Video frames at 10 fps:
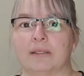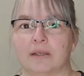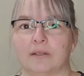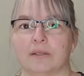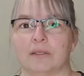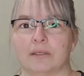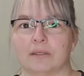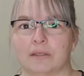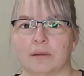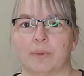there's
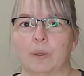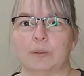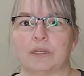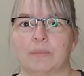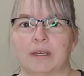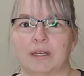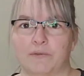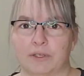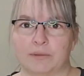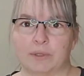supposed to be a
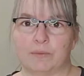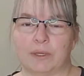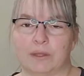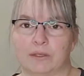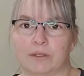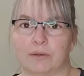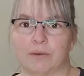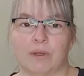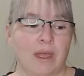difference between the two.